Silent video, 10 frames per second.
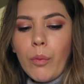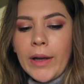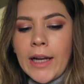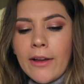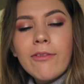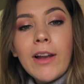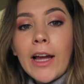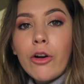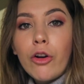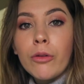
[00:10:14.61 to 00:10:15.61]
when I
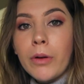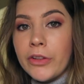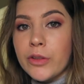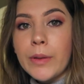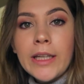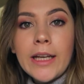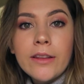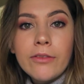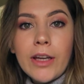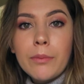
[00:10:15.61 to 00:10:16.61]
fly home on the
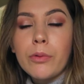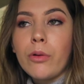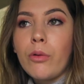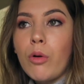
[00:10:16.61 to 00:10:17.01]
28th of April,